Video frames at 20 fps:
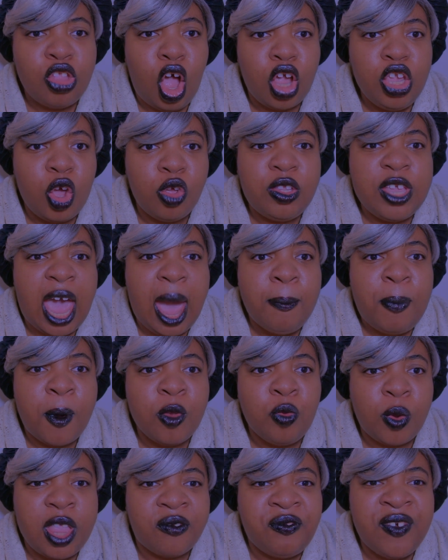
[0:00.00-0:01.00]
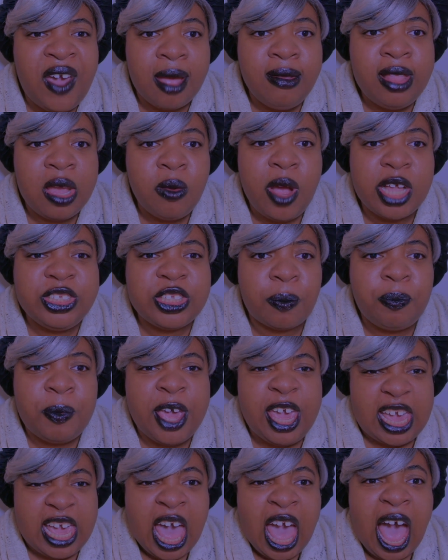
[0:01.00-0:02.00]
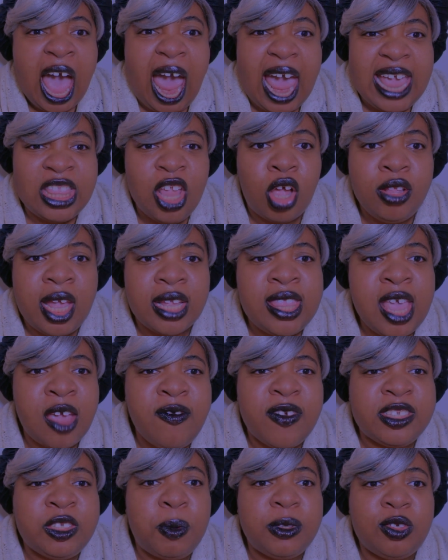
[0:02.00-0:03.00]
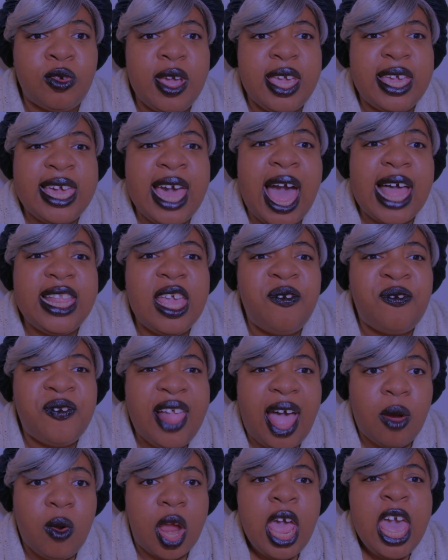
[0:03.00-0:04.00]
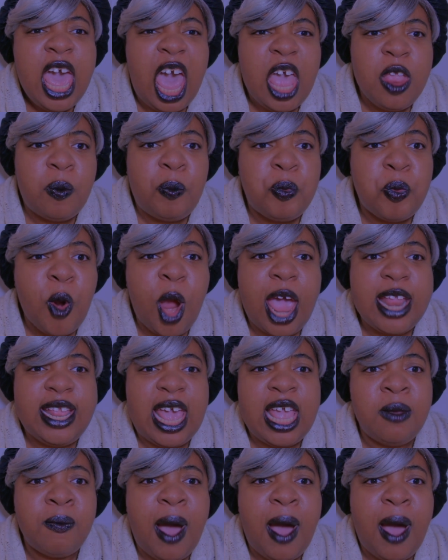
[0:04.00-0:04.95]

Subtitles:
know you tampered with a family recipe. I know the difference between cauliflower and bread in